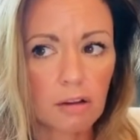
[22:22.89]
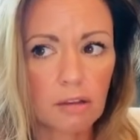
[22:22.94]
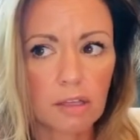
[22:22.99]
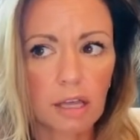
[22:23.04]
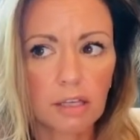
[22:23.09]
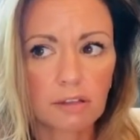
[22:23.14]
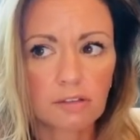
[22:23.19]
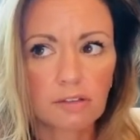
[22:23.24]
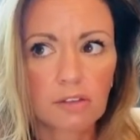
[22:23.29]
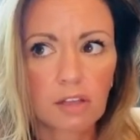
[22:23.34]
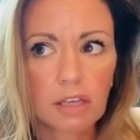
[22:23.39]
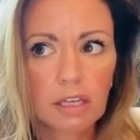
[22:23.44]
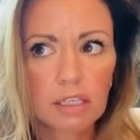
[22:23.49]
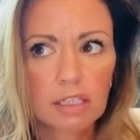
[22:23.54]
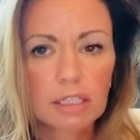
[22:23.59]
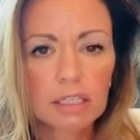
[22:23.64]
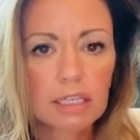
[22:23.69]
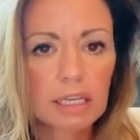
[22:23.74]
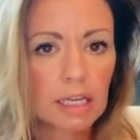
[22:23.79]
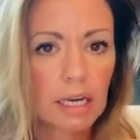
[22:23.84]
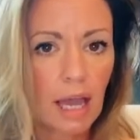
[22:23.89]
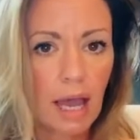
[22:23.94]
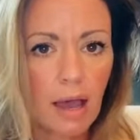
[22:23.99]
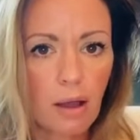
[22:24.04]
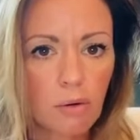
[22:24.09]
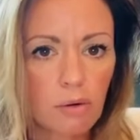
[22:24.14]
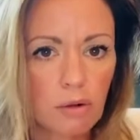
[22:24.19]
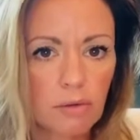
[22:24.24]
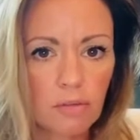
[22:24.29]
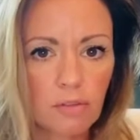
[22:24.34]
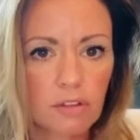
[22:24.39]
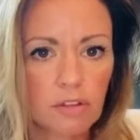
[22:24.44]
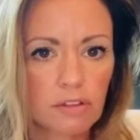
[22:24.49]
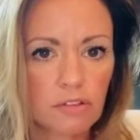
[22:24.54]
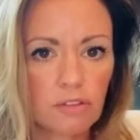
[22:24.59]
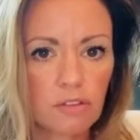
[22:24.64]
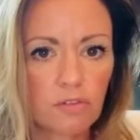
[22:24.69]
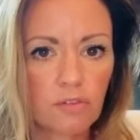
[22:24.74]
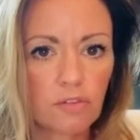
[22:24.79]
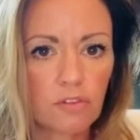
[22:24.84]
Let's get out of
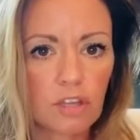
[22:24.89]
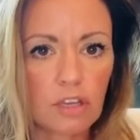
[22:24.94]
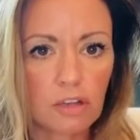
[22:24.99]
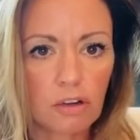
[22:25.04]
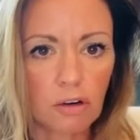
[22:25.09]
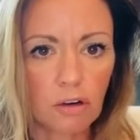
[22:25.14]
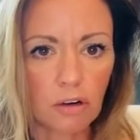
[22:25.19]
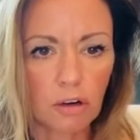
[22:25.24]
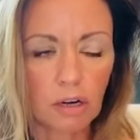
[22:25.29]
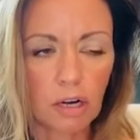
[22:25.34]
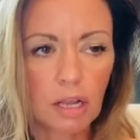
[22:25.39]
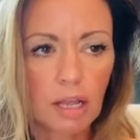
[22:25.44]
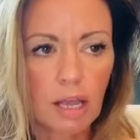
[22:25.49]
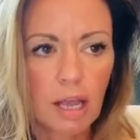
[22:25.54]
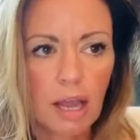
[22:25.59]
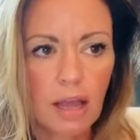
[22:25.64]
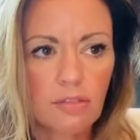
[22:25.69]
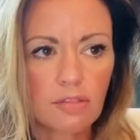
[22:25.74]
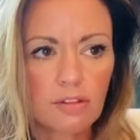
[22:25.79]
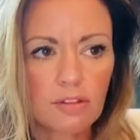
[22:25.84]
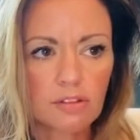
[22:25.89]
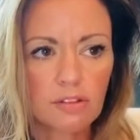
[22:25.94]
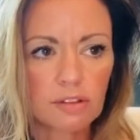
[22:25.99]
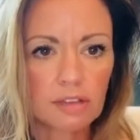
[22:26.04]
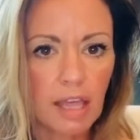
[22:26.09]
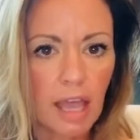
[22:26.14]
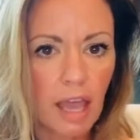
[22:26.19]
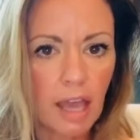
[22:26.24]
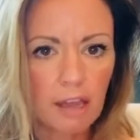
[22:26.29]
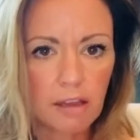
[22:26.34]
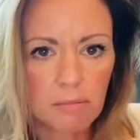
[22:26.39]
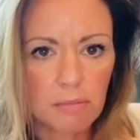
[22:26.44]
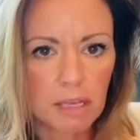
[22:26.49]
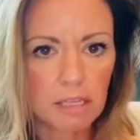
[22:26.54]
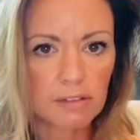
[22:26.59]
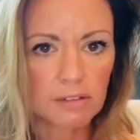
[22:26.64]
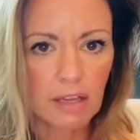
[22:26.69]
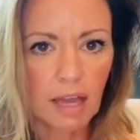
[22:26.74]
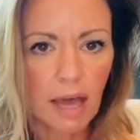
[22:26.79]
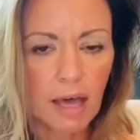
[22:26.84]
this fear and this lack
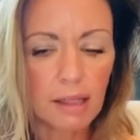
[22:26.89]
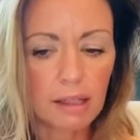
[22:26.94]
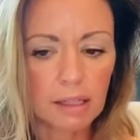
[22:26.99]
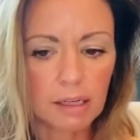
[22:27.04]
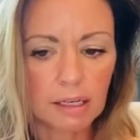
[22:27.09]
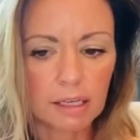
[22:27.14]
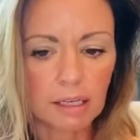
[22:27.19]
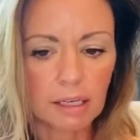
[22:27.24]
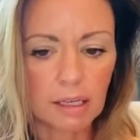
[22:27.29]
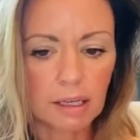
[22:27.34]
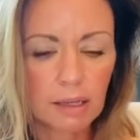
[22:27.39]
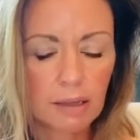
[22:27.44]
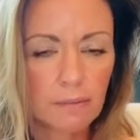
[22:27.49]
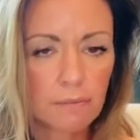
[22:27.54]
mentality.